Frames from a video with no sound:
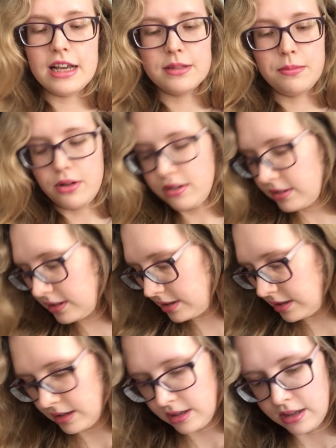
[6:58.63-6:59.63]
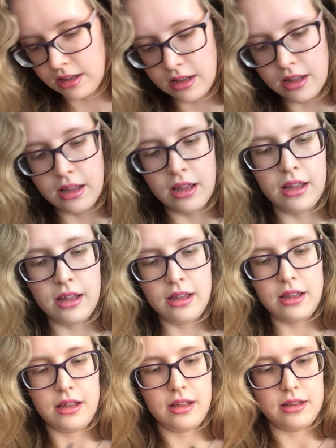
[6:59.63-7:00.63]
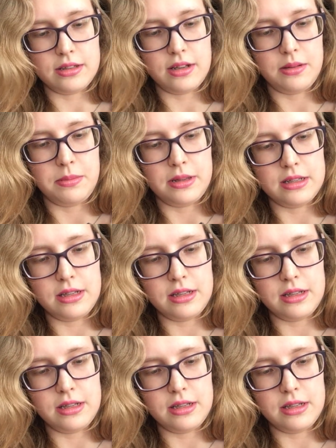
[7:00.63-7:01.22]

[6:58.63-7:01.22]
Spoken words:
next box. Let's open